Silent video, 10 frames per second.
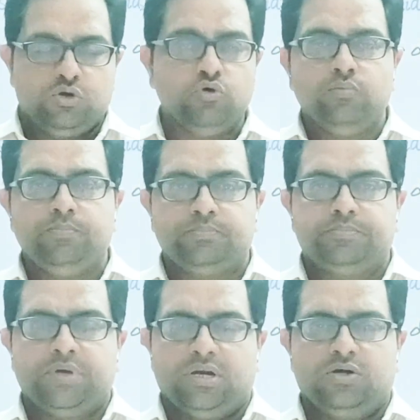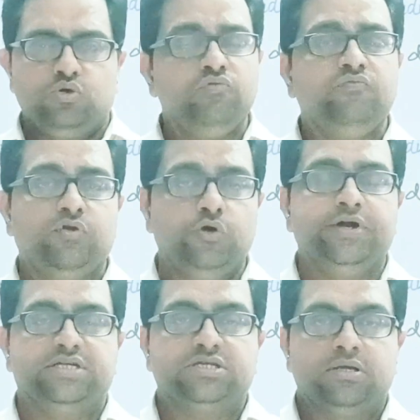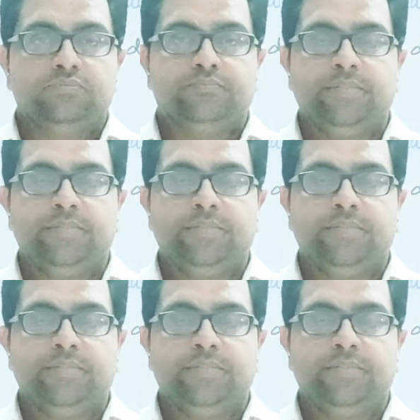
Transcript: two fluids